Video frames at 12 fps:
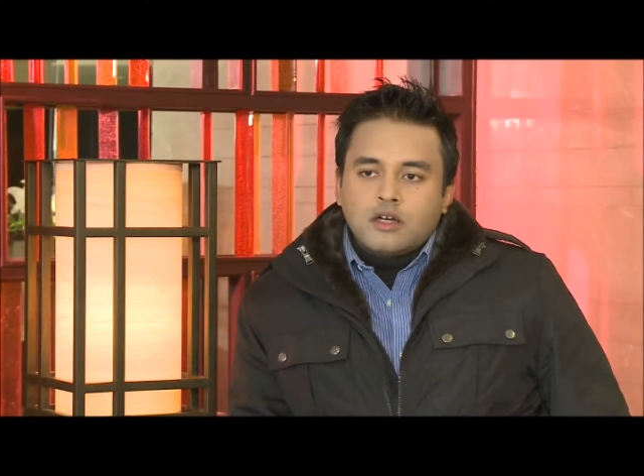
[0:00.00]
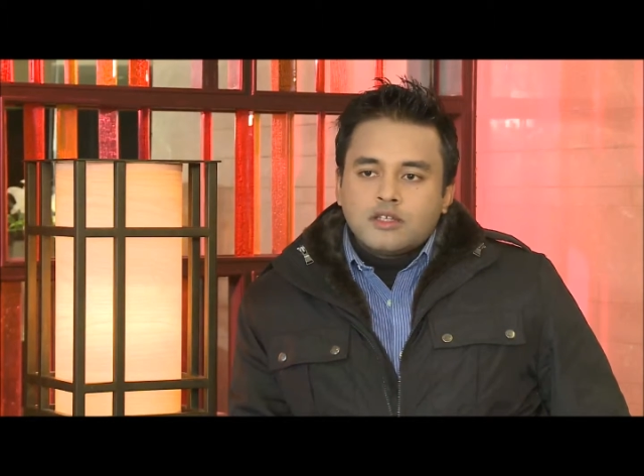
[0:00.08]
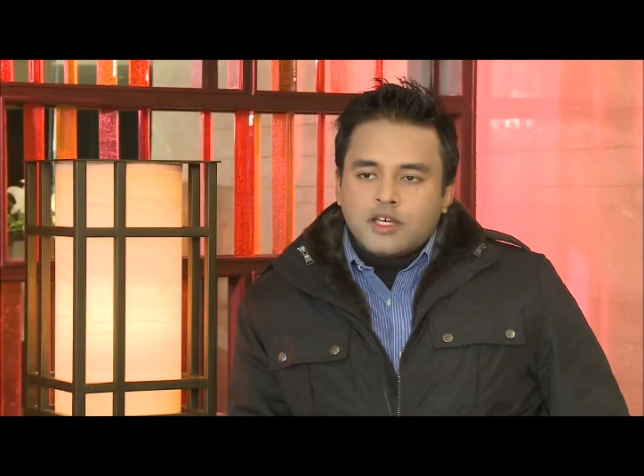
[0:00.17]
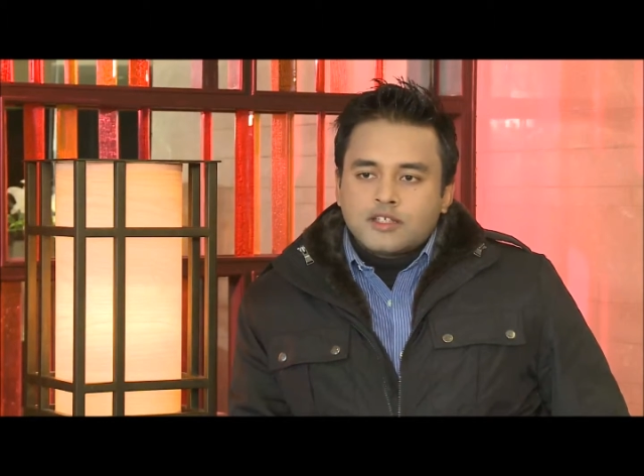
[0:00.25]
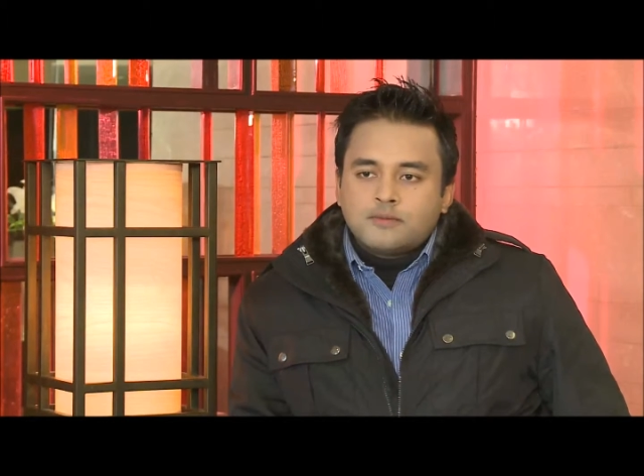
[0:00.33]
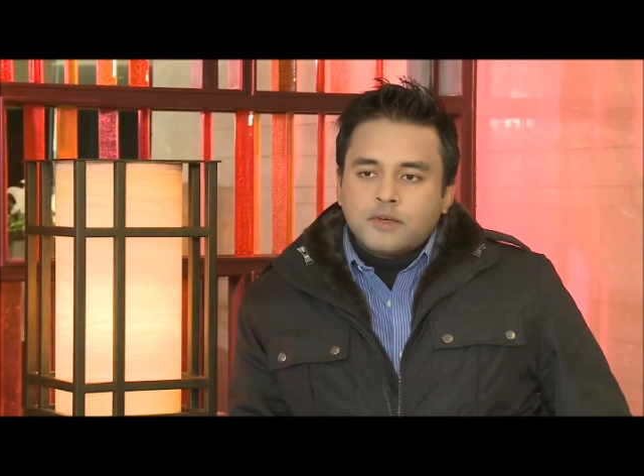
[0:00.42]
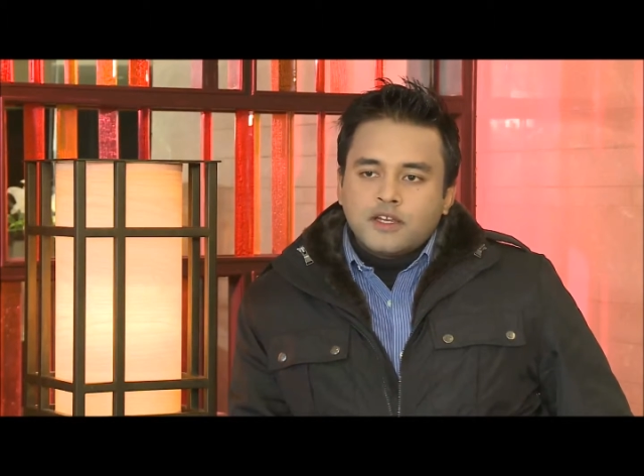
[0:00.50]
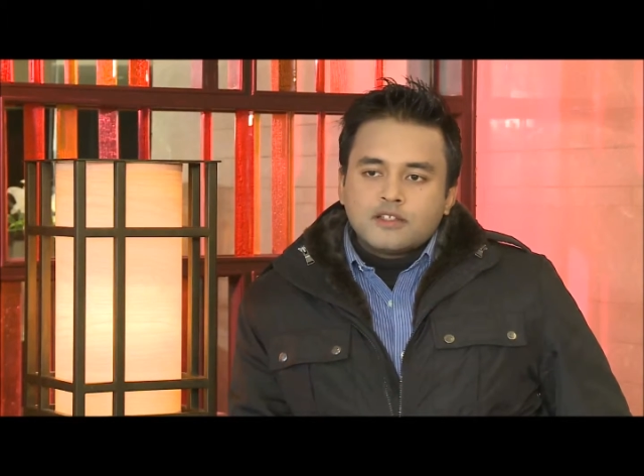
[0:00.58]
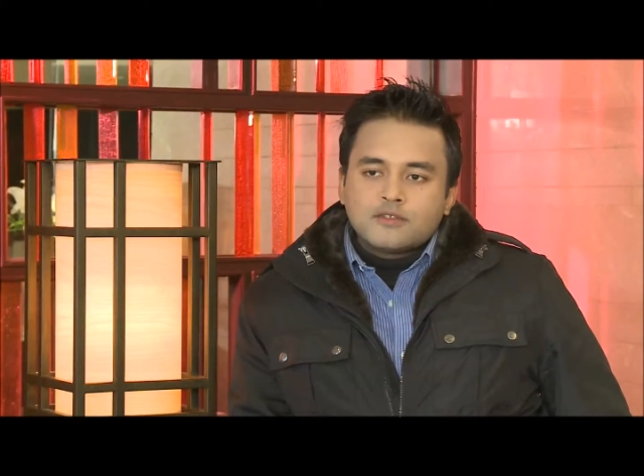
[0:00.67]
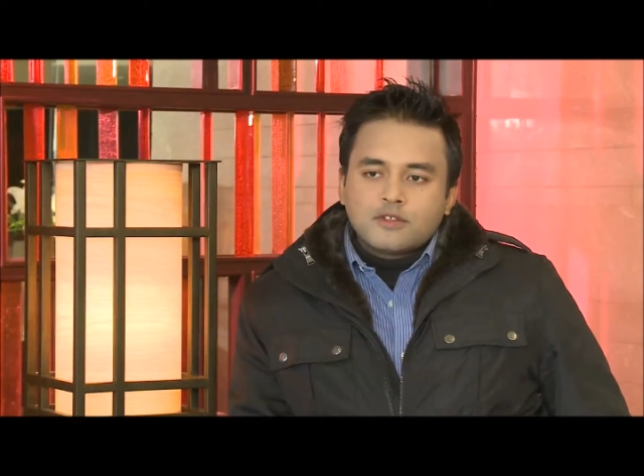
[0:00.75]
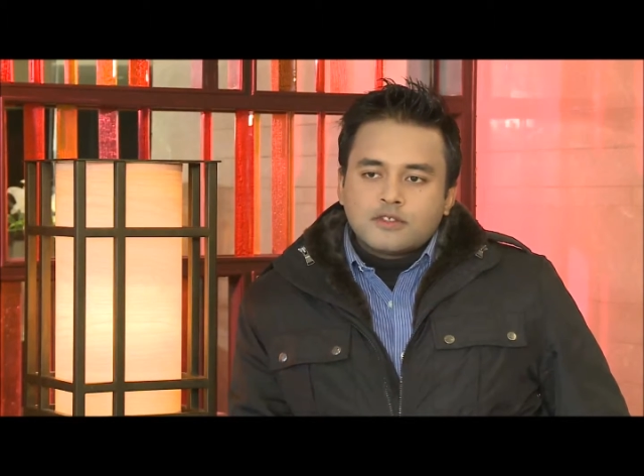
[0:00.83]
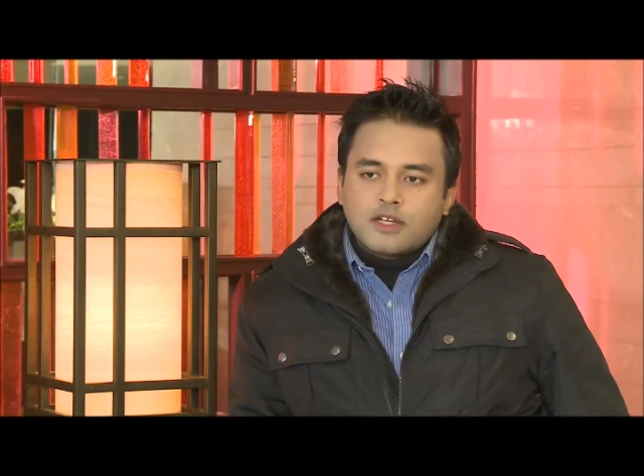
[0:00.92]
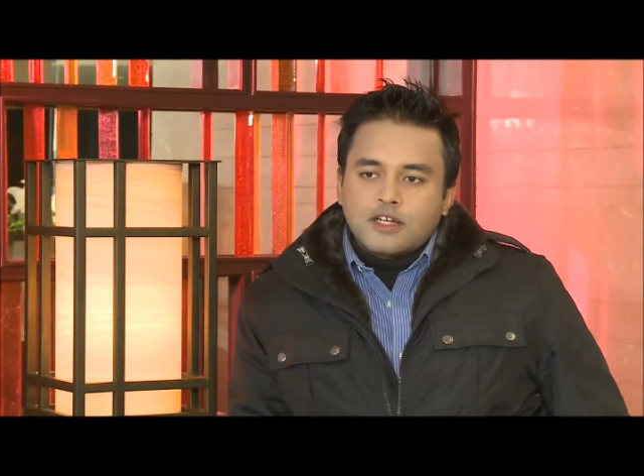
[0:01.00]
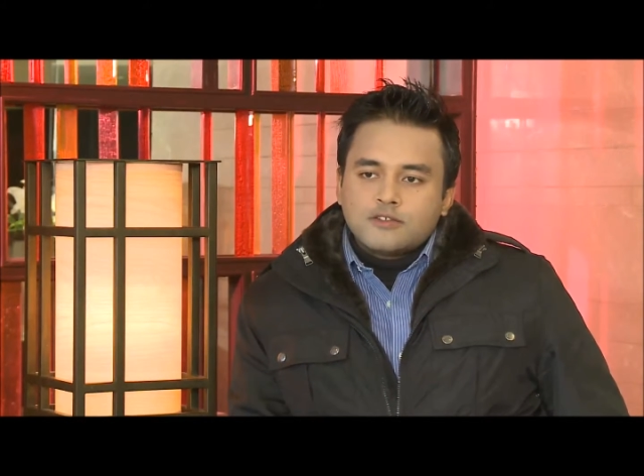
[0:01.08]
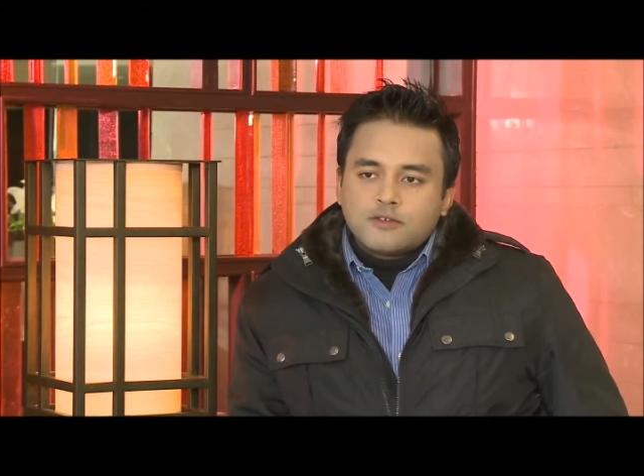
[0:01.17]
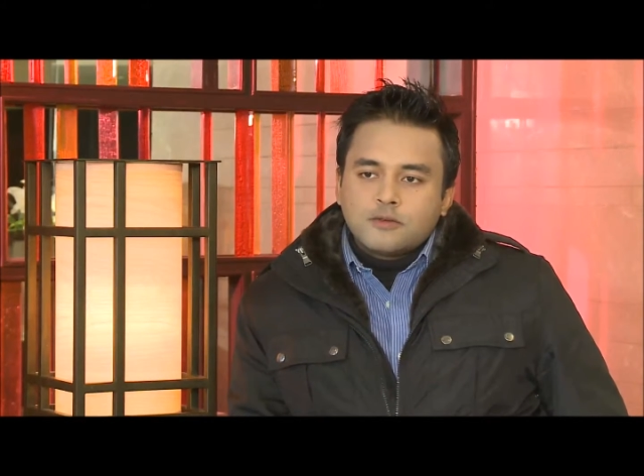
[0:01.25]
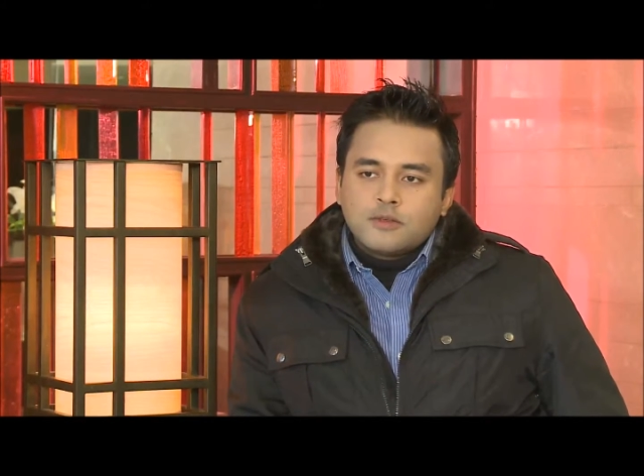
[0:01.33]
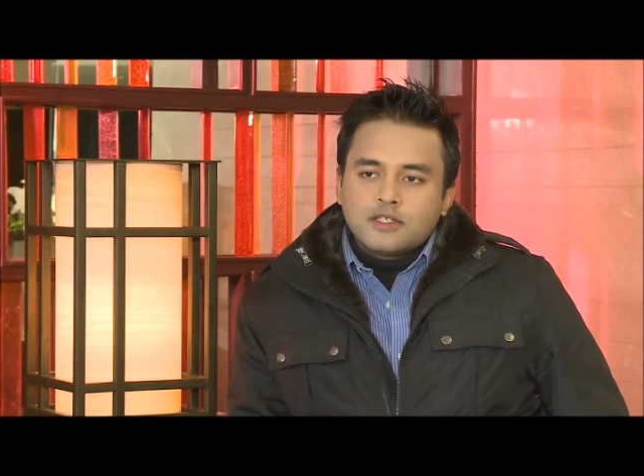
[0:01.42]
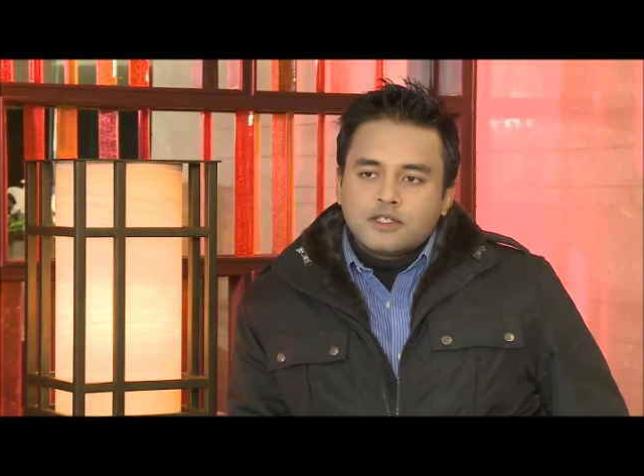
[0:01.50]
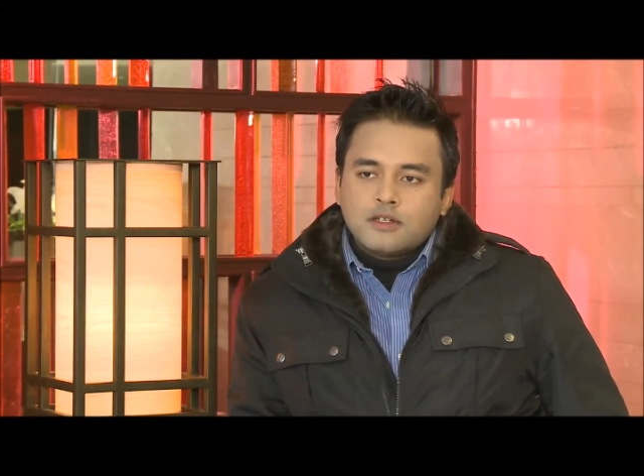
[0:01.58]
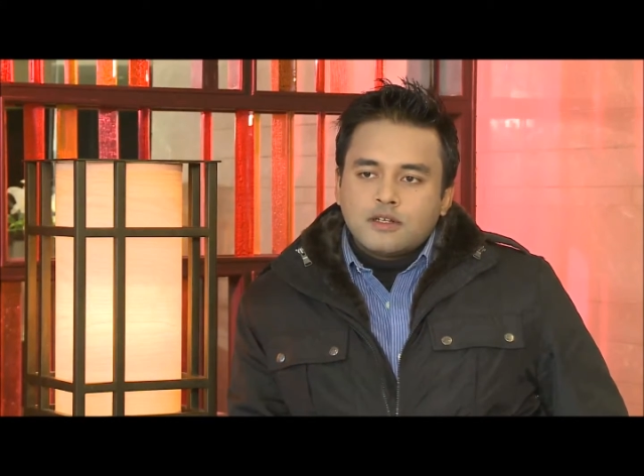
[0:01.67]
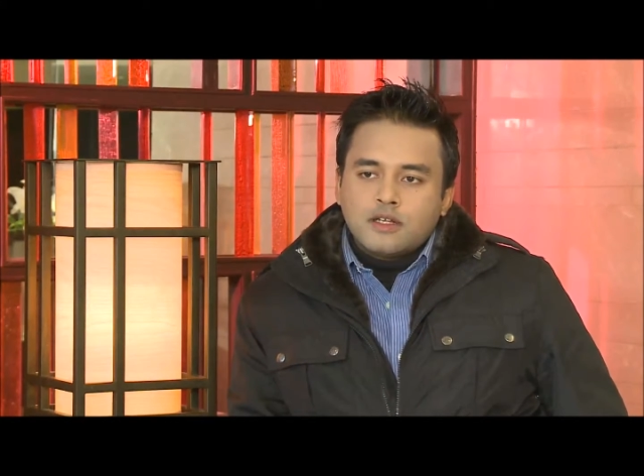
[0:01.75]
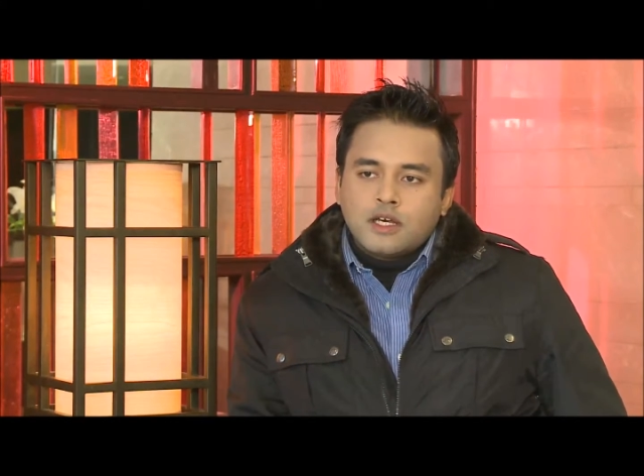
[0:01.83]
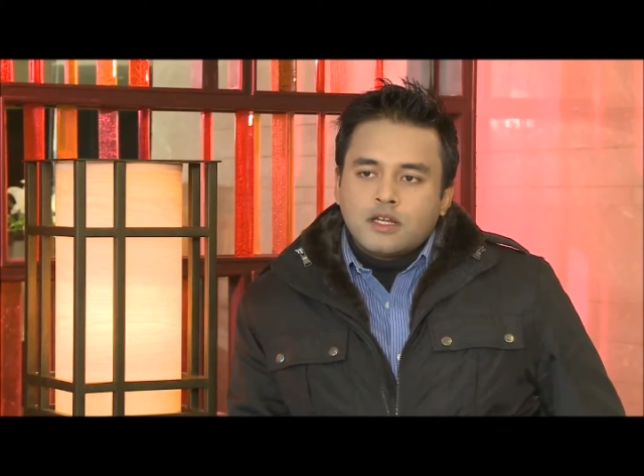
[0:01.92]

The experience was transformational